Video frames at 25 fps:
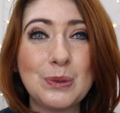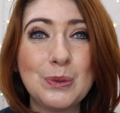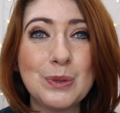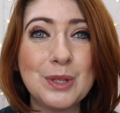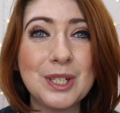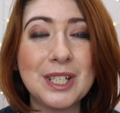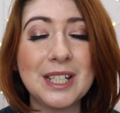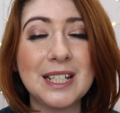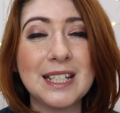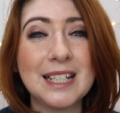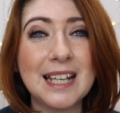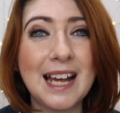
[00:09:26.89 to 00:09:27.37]
All
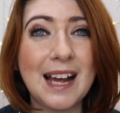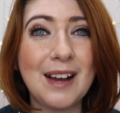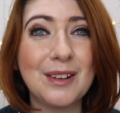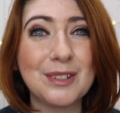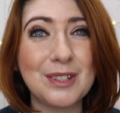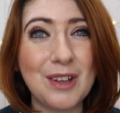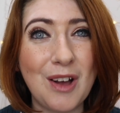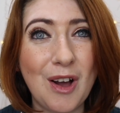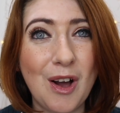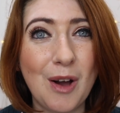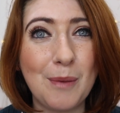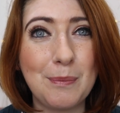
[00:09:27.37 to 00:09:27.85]
the
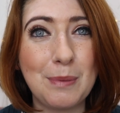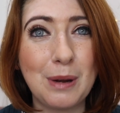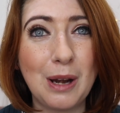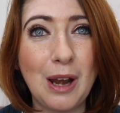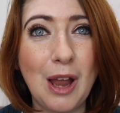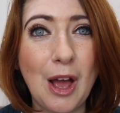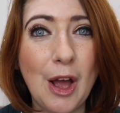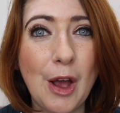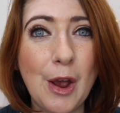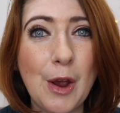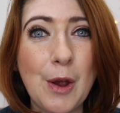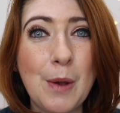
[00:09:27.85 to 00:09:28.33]
details are
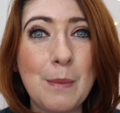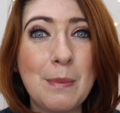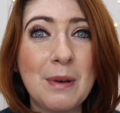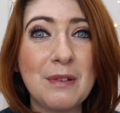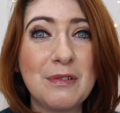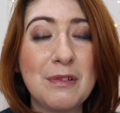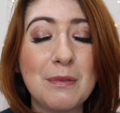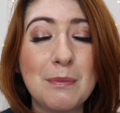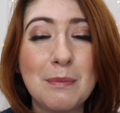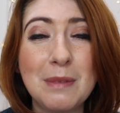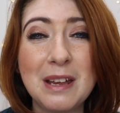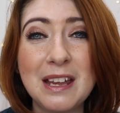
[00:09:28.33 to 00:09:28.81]
below.
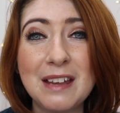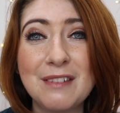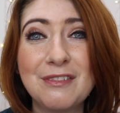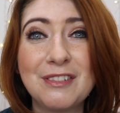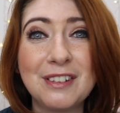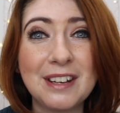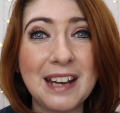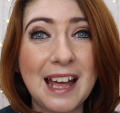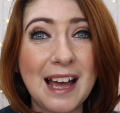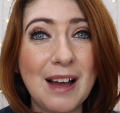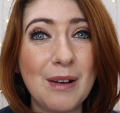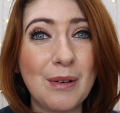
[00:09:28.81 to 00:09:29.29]
But for me,
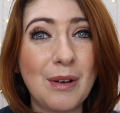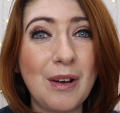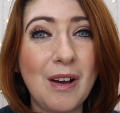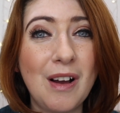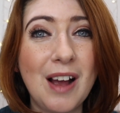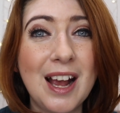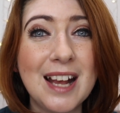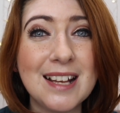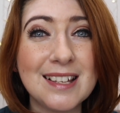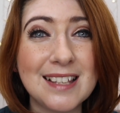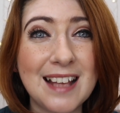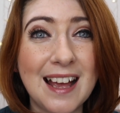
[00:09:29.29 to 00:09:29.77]
for now,
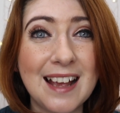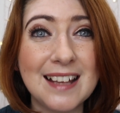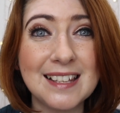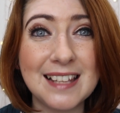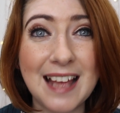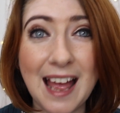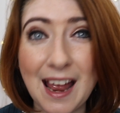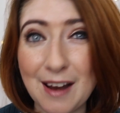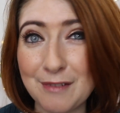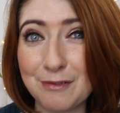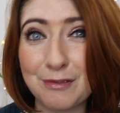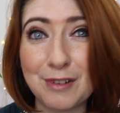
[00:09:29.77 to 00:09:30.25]
guys, that is
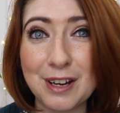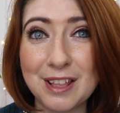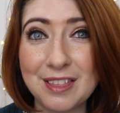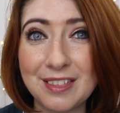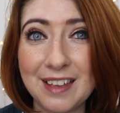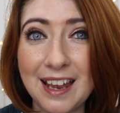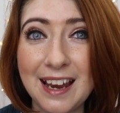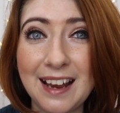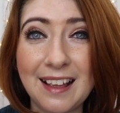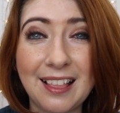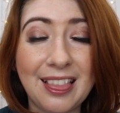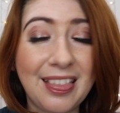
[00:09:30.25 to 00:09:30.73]

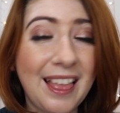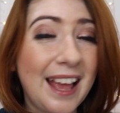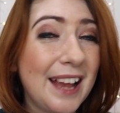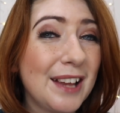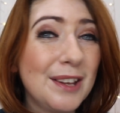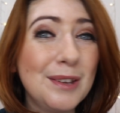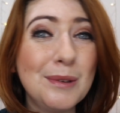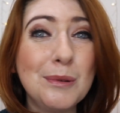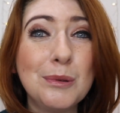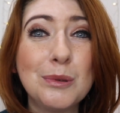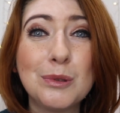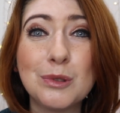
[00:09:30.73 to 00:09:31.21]
everything.
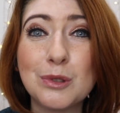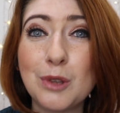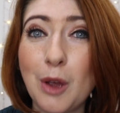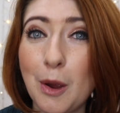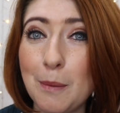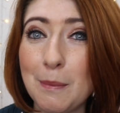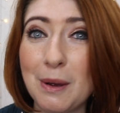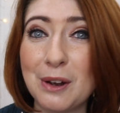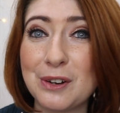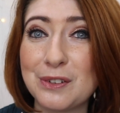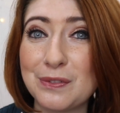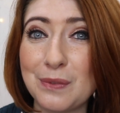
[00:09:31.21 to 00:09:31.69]
Thank you
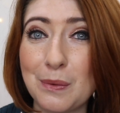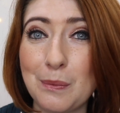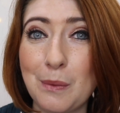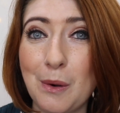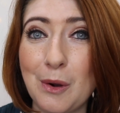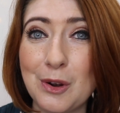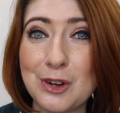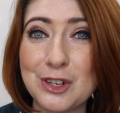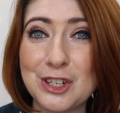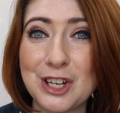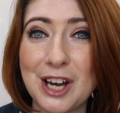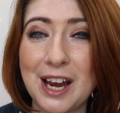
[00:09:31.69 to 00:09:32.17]
so much for
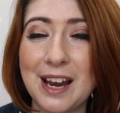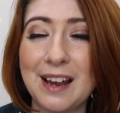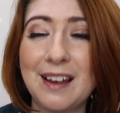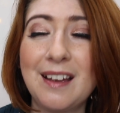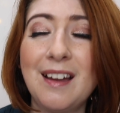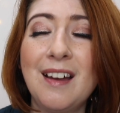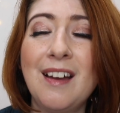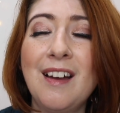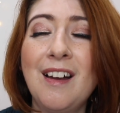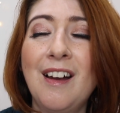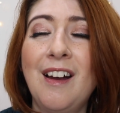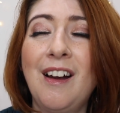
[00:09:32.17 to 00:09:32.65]

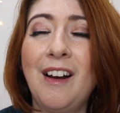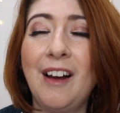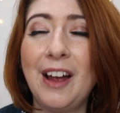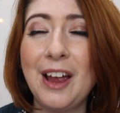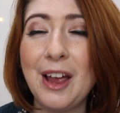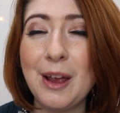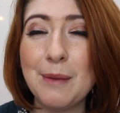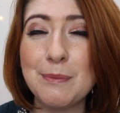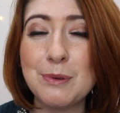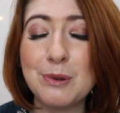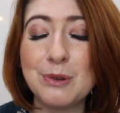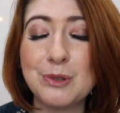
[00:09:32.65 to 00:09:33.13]
watching. I
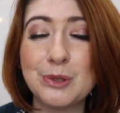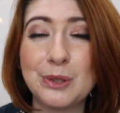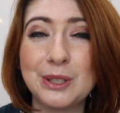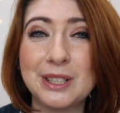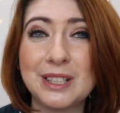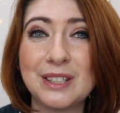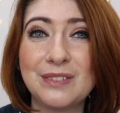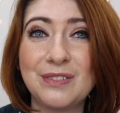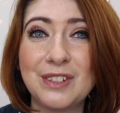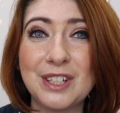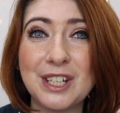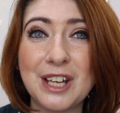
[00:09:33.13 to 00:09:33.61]
hope you
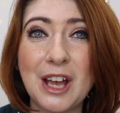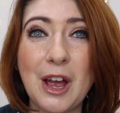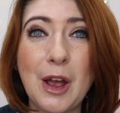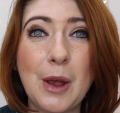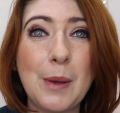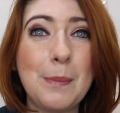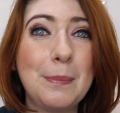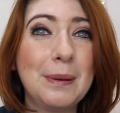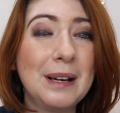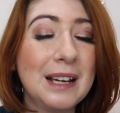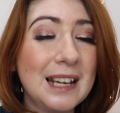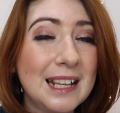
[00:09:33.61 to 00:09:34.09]
enjoyed this
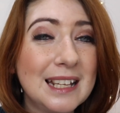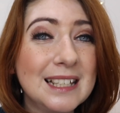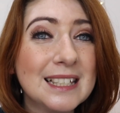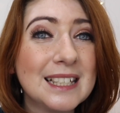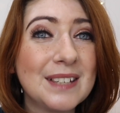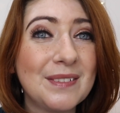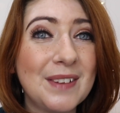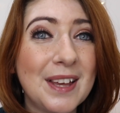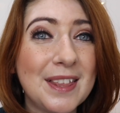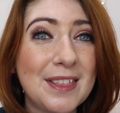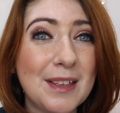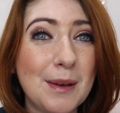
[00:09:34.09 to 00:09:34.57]
video. Please
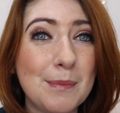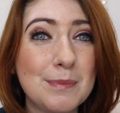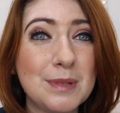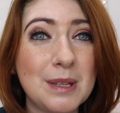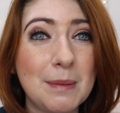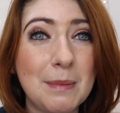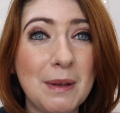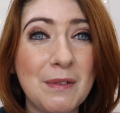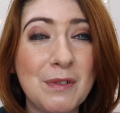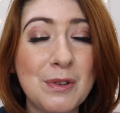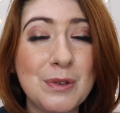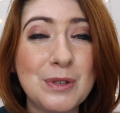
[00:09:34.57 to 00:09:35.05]
give it a thumbs
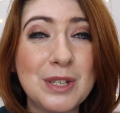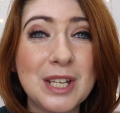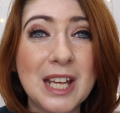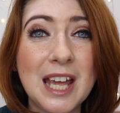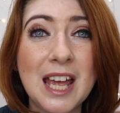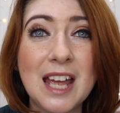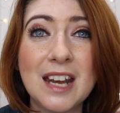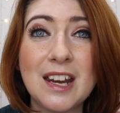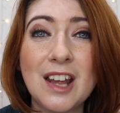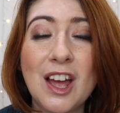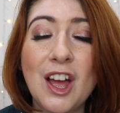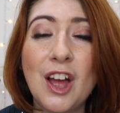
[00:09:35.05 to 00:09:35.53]
up if you
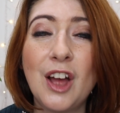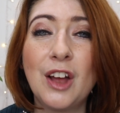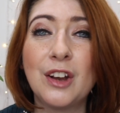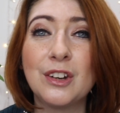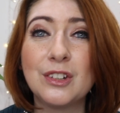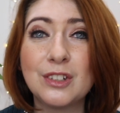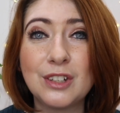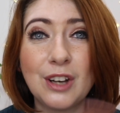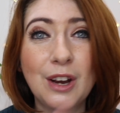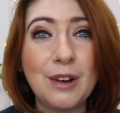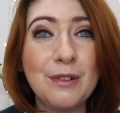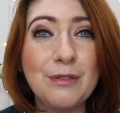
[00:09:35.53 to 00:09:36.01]
did.
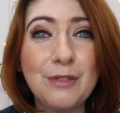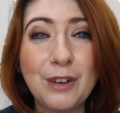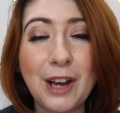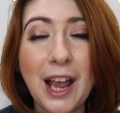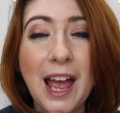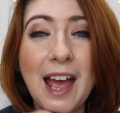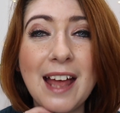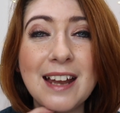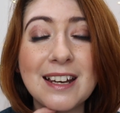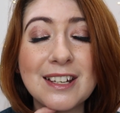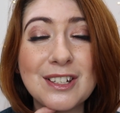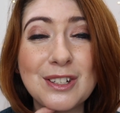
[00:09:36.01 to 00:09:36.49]
Don't
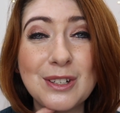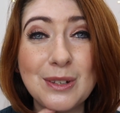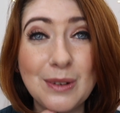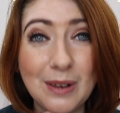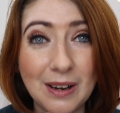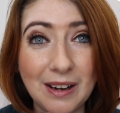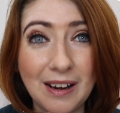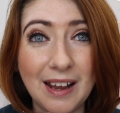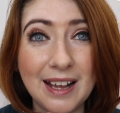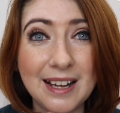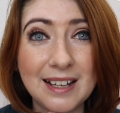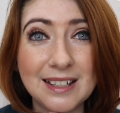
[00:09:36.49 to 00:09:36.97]
forget to
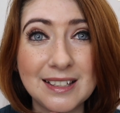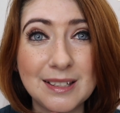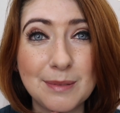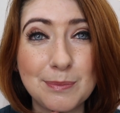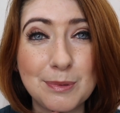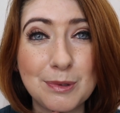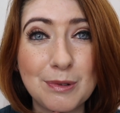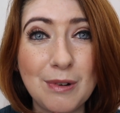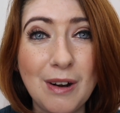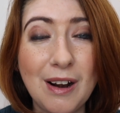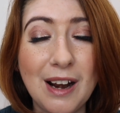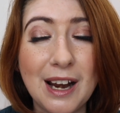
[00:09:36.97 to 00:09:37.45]
like and
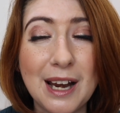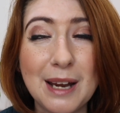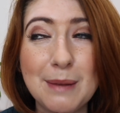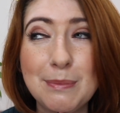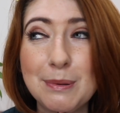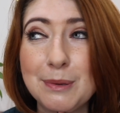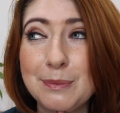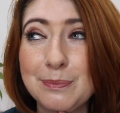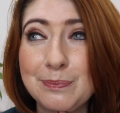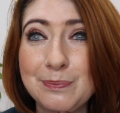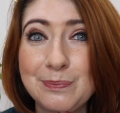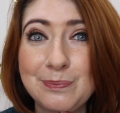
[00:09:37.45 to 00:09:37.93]

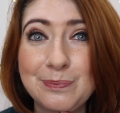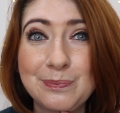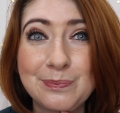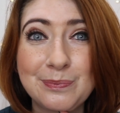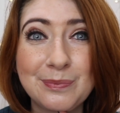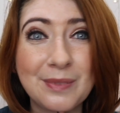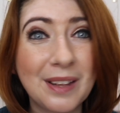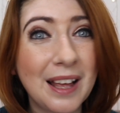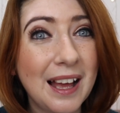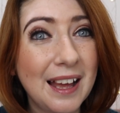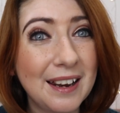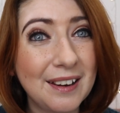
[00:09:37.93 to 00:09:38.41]
subscribe.
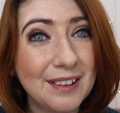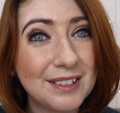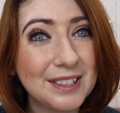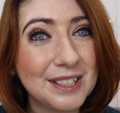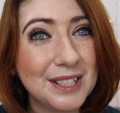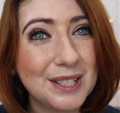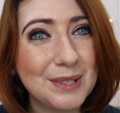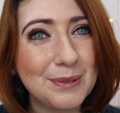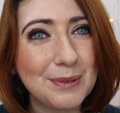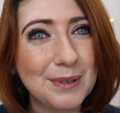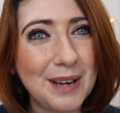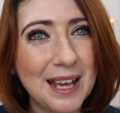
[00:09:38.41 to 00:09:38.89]
And I'll
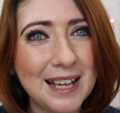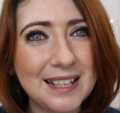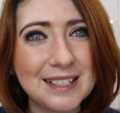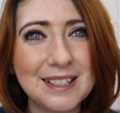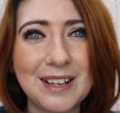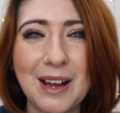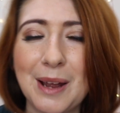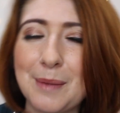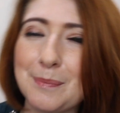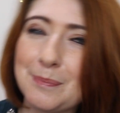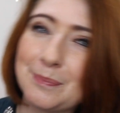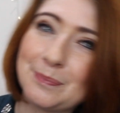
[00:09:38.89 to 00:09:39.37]
see you all next
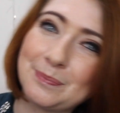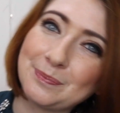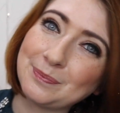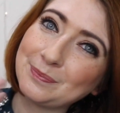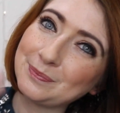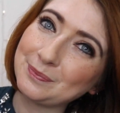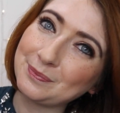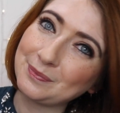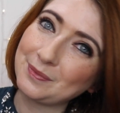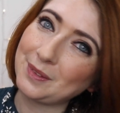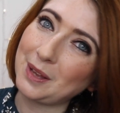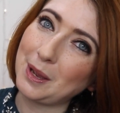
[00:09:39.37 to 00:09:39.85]
time.
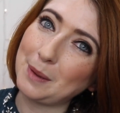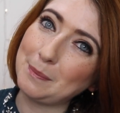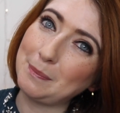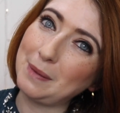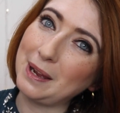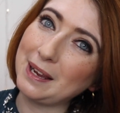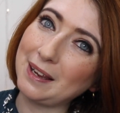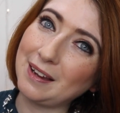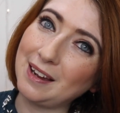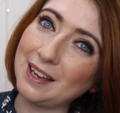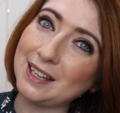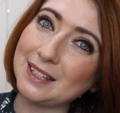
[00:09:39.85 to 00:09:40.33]

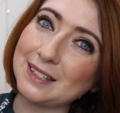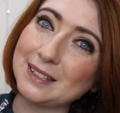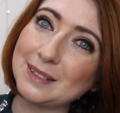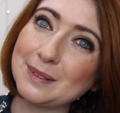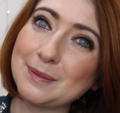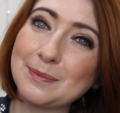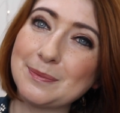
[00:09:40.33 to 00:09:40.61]
Bye, guys.